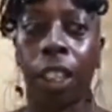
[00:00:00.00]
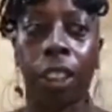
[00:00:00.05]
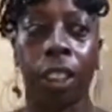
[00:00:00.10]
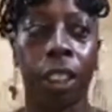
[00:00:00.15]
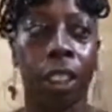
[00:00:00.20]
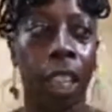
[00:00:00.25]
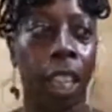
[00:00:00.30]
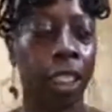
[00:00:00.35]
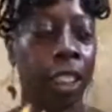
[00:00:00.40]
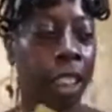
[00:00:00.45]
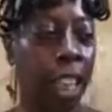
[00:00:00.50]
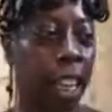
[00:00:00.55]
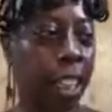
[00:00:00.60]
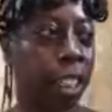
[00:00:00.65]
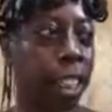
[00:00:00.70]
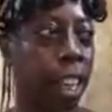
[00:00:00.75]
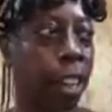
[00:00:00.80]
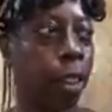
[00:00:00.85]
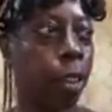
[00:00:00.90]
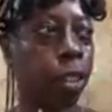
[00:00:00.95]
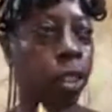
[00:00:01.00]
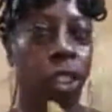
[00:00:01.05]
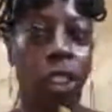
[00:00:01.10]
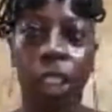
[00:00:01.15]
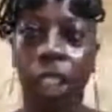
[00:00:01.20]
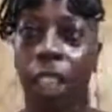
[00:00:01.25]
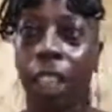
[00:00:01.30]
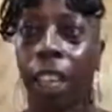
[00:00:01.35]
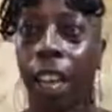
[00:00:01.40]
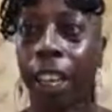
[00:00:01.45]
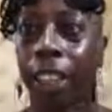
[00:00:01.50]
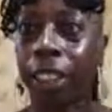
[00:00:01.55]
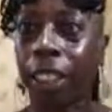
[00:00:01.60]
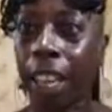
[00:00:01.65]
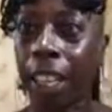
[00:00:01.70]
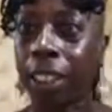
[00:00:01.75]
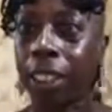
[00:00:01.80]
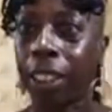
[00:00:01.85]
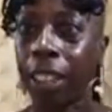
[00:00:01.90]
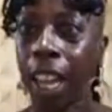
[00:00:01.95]
they don't see like
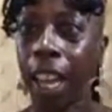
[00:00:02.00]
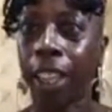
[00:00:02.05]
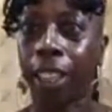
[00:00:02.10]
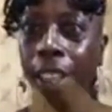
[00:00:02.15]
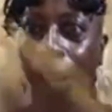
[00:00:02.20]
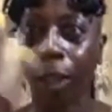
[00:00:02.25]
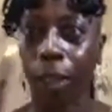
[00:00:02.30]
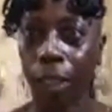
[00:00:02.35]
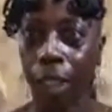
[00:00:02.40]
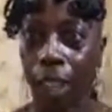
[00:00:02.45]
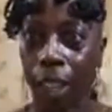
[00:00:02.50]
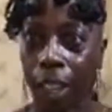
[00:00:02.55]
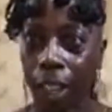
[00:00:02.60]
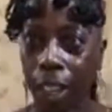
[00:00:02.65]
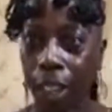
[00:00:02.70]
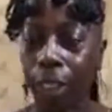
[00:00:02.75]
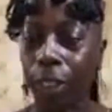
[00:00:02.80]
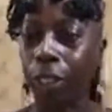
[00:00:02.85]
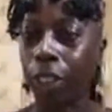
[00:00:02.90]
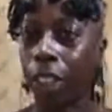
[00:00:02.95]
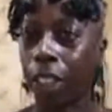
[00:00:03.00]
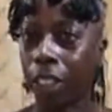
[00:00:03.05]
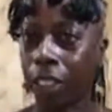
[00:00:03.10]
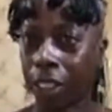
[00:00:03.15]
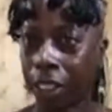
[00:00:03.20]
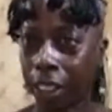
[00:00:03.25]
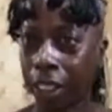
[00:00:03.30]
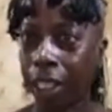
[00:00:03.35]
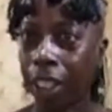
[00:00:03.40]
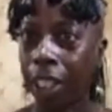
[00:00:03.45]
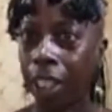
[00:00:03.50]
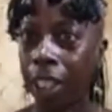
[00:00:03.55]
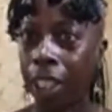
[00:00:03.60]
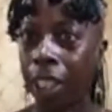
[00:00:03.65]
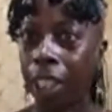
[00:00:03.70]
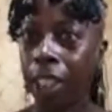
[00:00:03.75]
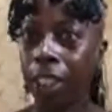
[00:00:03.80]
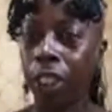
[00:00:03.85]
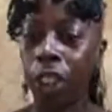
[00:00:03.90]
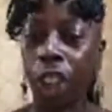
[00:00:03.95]
that's like an illness.
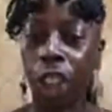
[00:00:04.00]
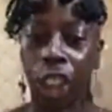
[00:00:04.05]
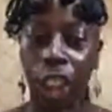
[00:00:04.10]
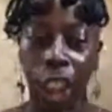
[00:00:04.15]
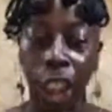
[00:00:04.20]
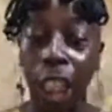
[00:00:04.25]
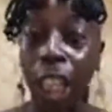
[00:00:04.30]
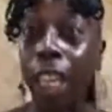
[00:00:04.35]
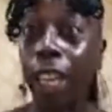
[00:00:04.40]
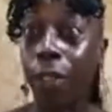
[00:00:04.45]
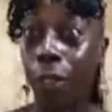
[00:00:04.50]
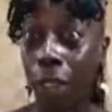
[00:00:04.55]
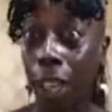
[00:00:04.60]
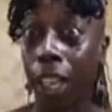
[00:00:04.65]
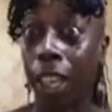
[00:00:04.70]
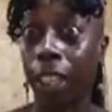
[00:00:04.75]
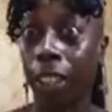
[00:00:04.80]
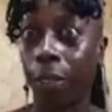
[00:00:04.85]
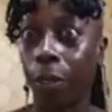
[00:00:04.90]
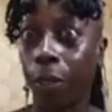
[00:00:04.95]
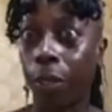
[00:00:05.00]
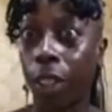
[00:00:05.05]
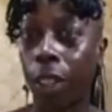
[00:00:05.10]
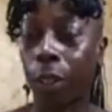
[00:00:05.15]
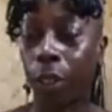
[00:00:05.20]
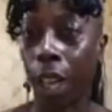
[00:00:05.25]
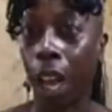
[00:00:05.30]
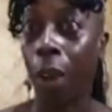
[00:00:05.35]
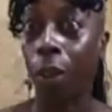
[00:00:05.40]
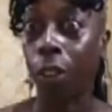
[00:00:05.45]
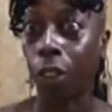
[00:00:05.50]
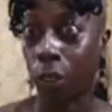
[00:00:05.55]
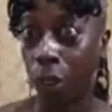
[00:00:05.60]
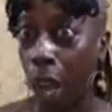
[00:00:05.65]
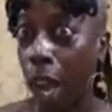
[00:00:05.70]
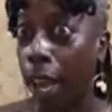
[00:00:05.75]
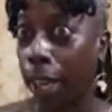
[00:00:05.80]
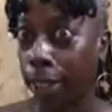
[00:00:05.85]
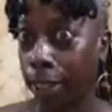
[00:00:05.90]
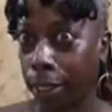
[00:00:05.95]
She's leaving, is what I was
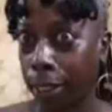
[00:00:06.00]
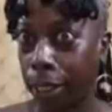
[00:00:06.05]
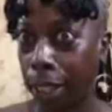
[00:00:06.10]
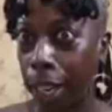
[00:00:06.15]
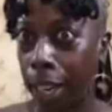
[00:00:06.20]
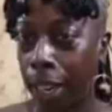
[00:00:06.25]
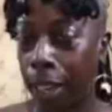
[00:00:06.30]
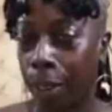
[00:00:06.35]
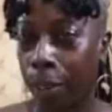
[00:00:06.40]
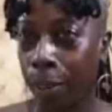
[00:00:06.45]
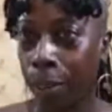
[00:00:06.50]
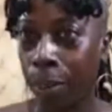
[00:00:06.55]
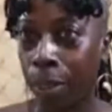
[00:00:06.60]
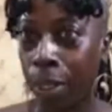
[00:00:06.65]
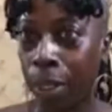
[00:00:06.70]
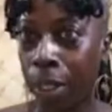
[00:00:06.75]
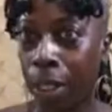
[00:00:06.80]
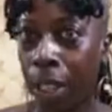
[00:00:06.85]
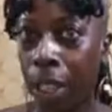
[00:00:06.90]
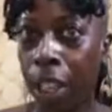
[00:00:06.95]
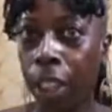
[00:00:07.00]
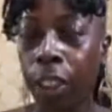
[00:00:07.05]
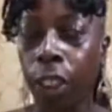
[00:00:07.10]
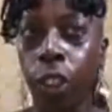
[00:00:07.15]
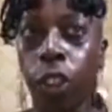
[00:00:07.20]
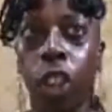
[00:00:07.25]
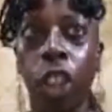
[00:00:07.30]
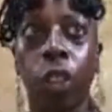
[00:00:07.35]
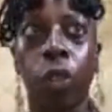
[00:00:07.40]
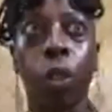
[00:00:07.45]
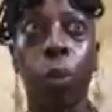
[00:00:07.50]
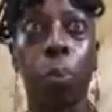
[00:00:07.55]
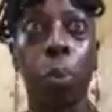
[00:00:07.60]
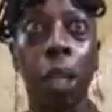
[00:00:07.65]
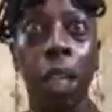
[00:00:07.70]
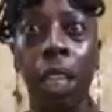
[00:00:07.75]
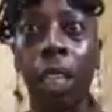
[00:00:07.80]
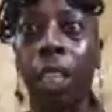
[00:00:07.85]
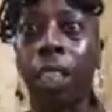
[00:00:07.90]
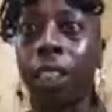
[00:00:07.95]
trying to say. So she's
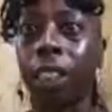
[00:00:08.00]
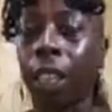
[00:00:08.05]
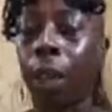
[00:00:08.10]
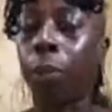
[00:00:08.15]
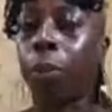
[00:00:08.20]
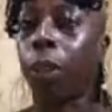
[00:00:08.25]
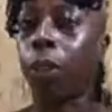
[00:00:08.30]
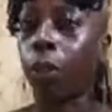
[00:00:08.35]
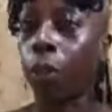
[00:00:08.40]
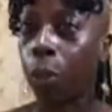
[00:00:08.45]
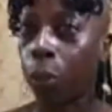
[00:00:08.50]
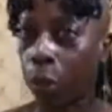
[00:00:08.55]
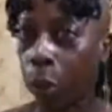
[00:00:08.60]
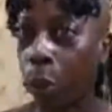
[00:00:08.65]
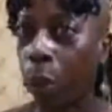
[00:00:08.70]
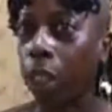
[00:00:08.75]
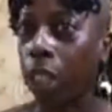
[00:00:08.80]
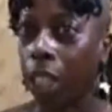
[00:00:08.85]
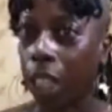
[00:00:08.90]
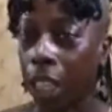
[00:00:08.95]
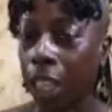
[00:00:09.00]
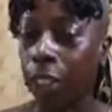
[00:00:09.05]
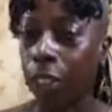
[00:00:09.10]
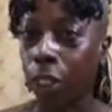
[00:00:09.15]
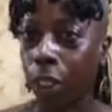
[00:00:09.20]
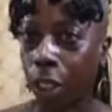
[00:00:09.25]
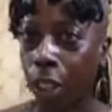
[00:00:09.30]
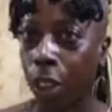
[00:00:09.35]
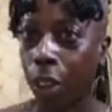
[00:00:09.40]
repeating something from 20 years ago.